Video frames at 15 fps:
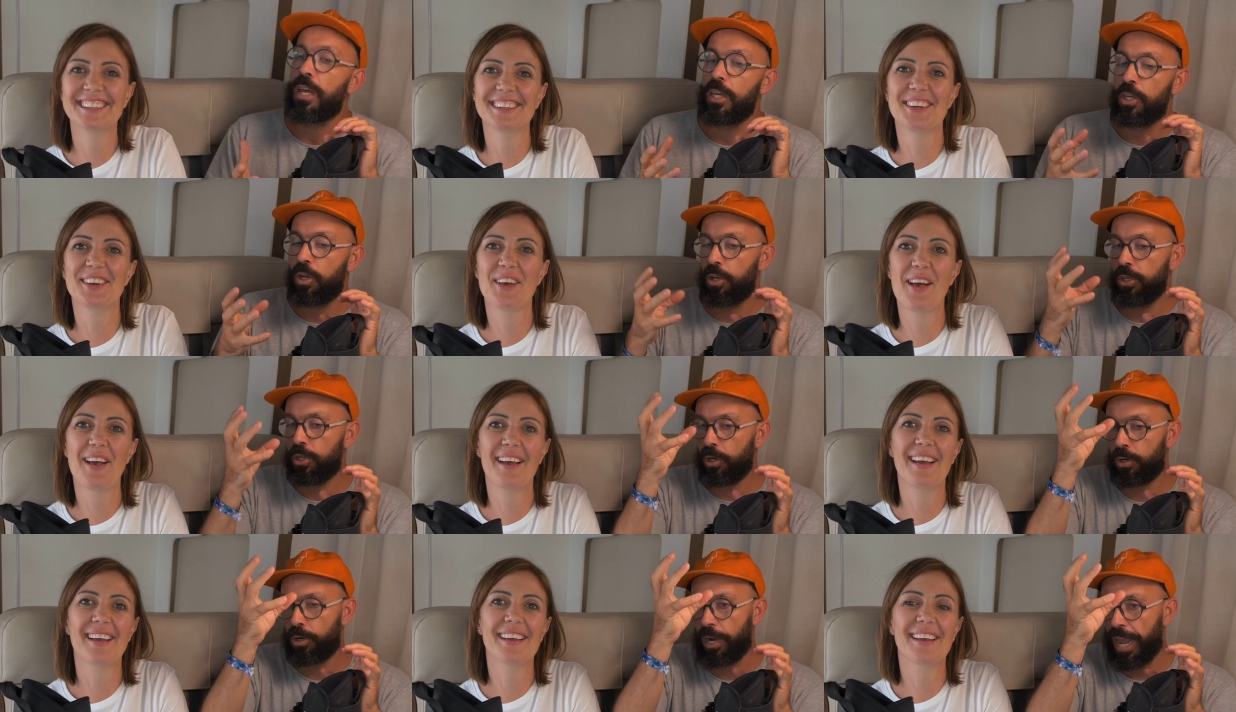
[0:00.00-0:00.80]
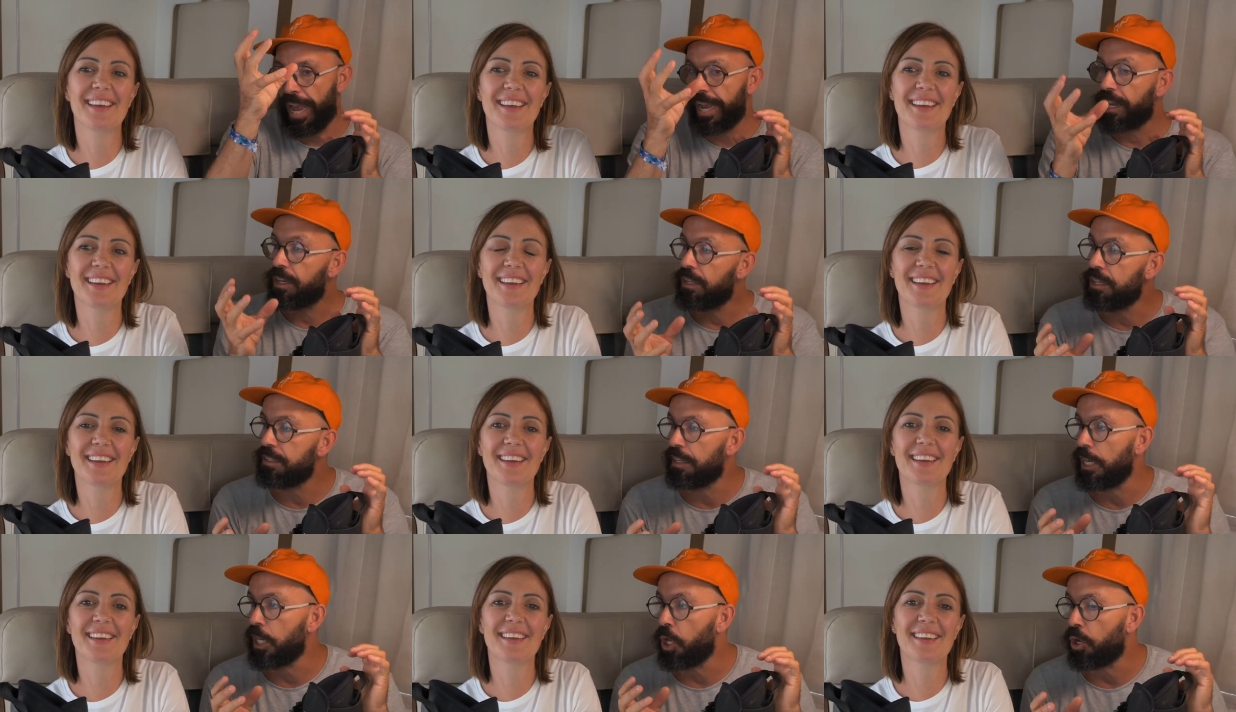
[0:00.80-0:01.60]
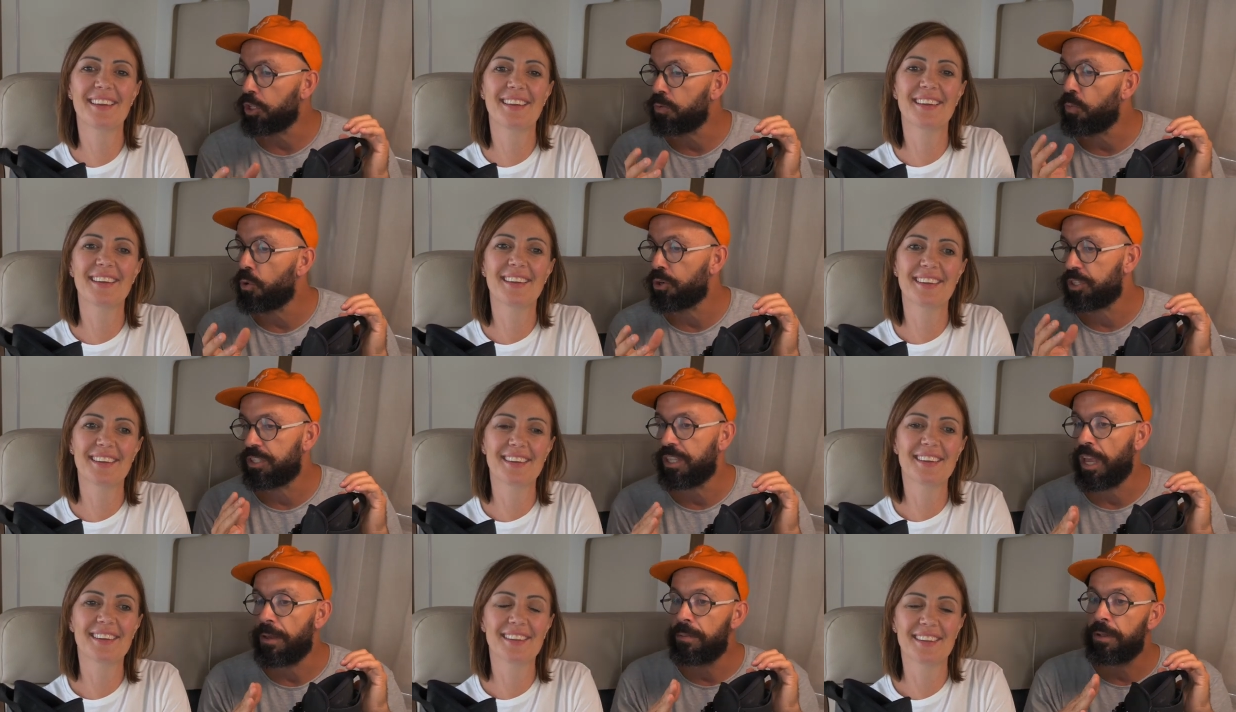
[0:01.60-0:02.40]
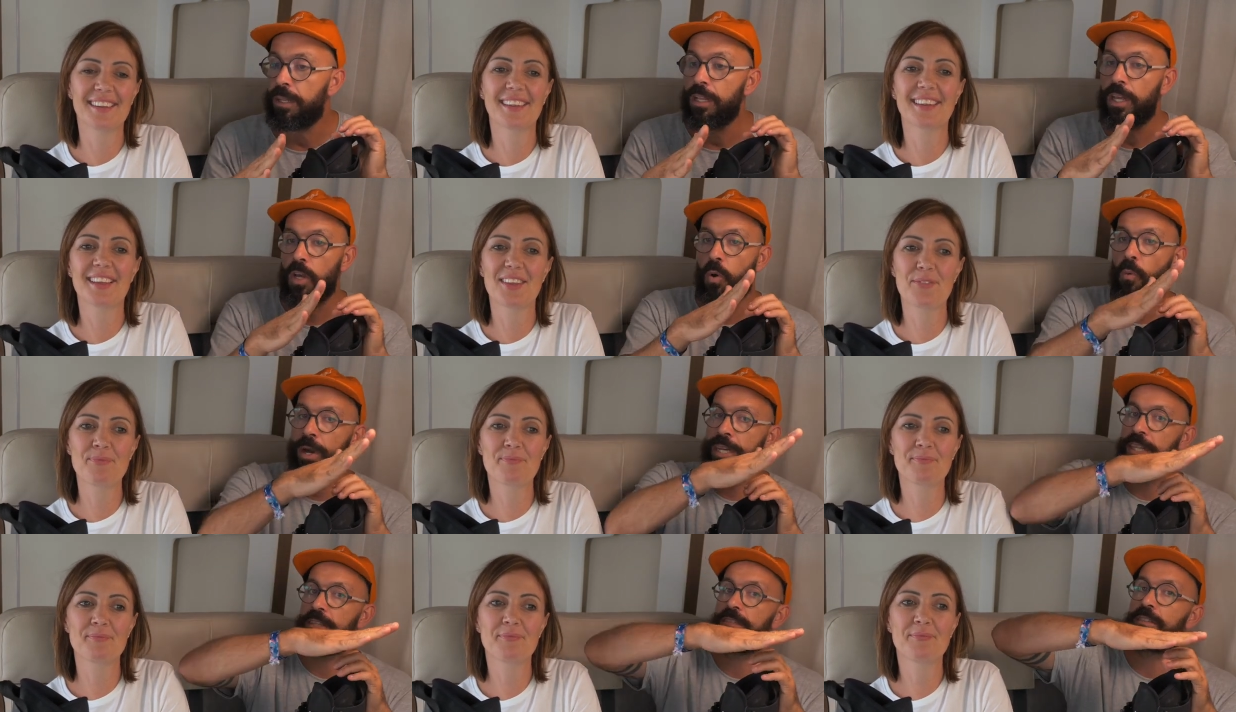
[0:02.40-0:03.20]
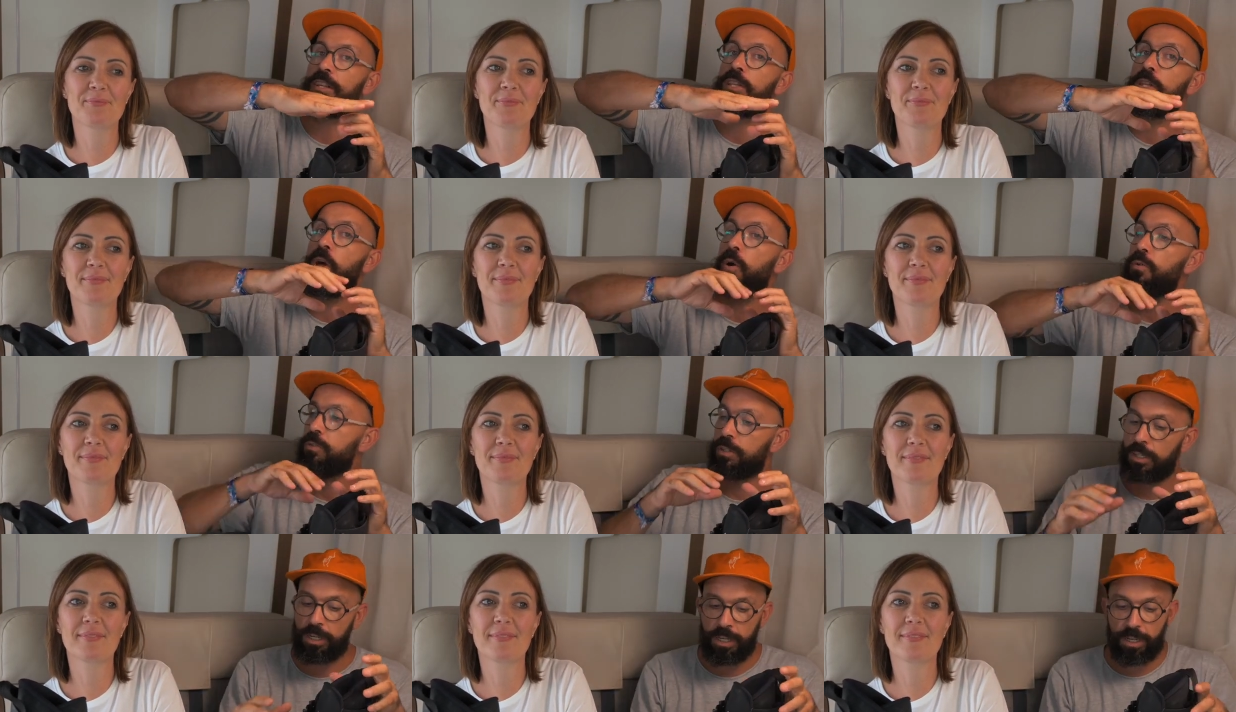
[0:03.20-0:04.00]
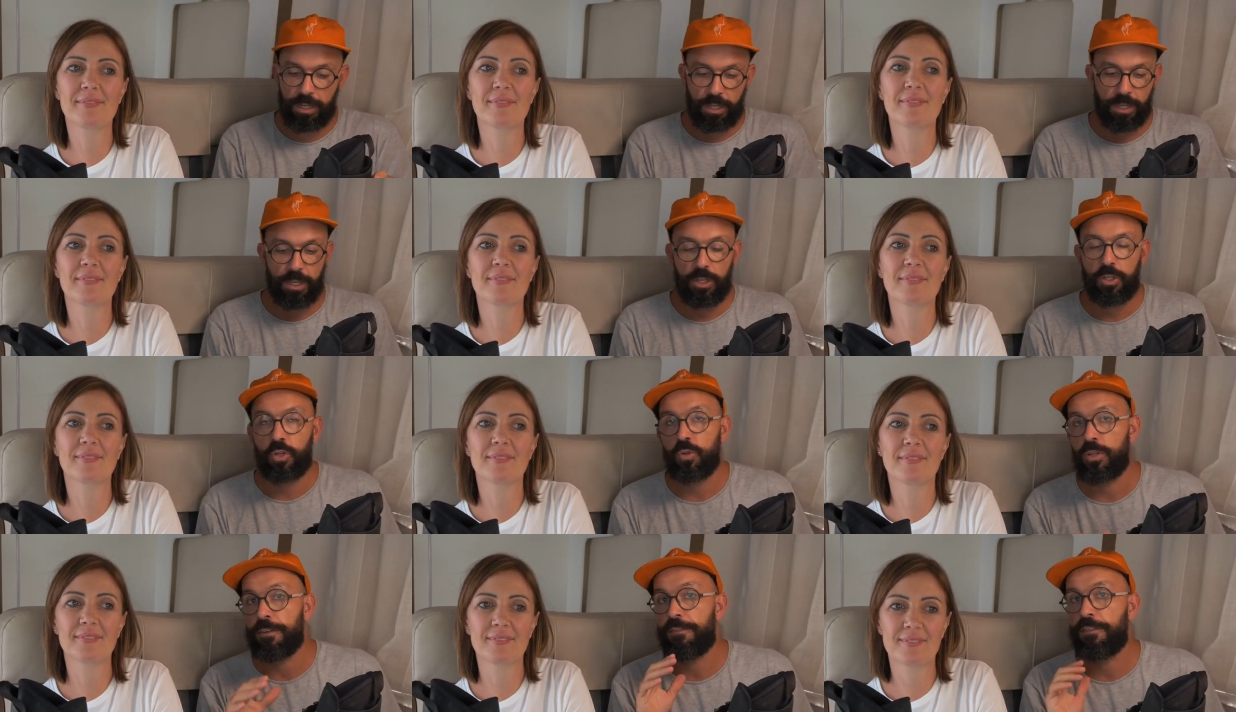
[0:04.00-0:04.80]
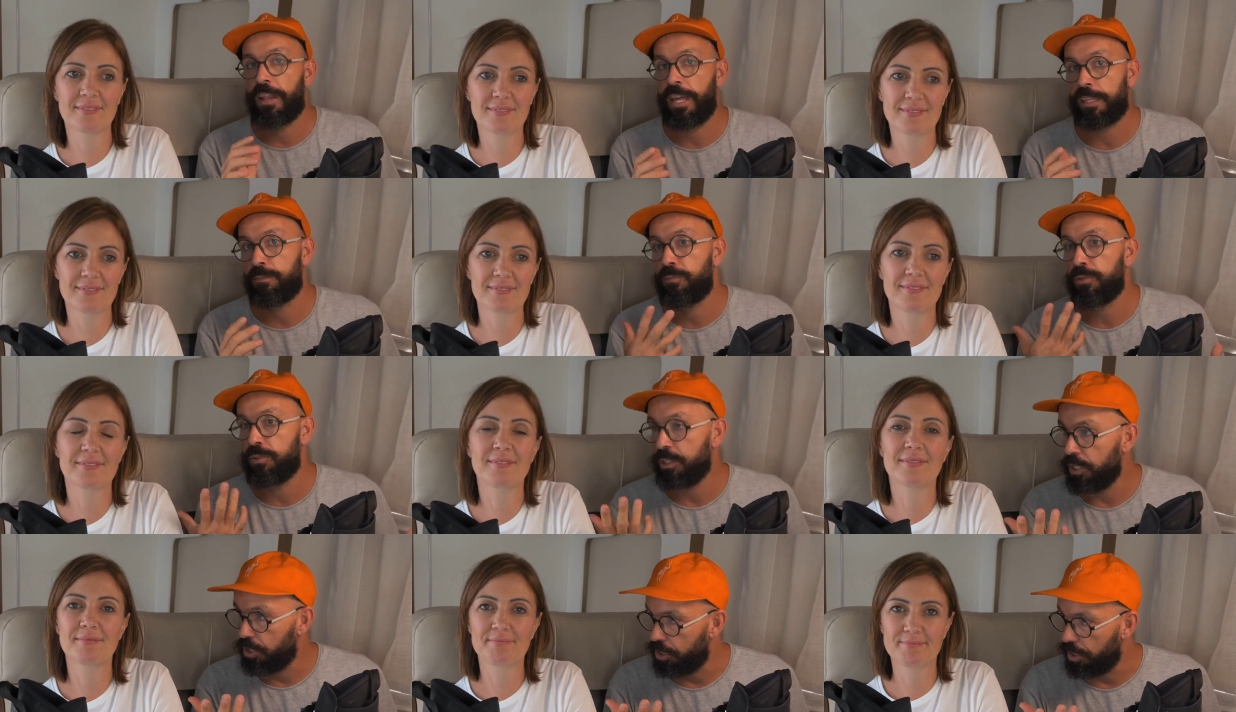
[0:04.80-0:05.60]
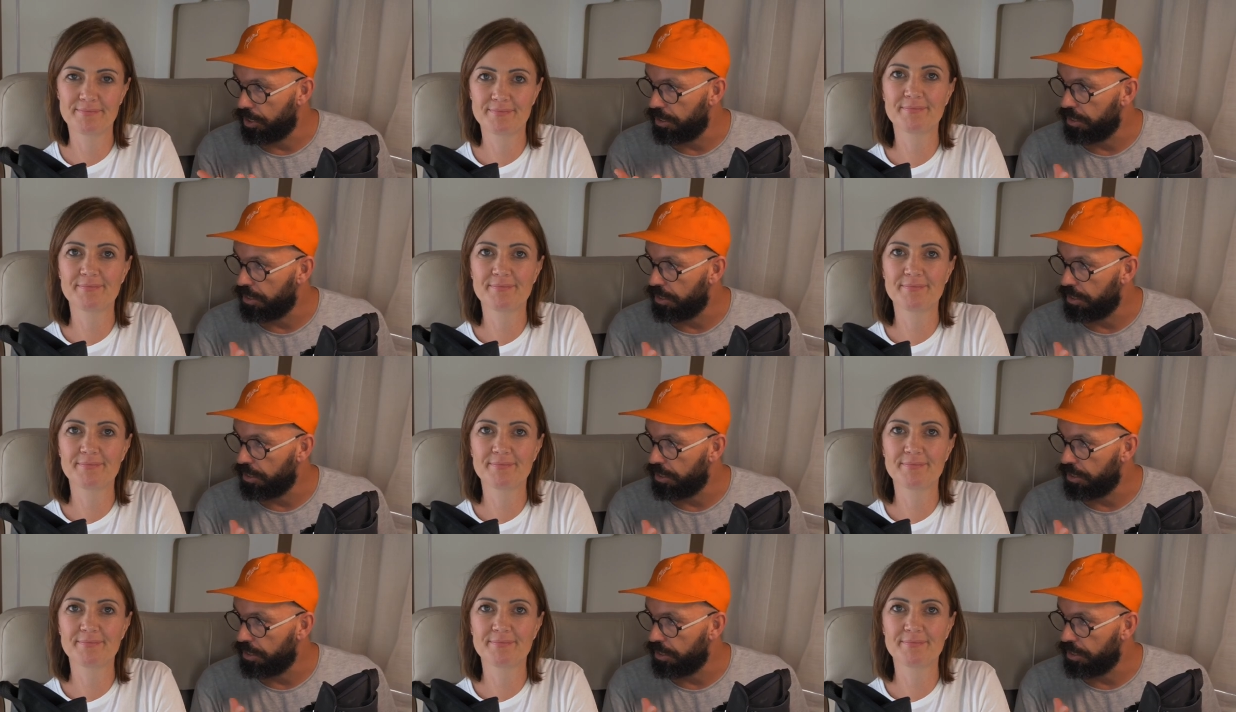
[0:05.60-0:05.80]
Speaker 1: You're a lot your ankle is a lot more stable when mm -hmm. it's closer to the flat position.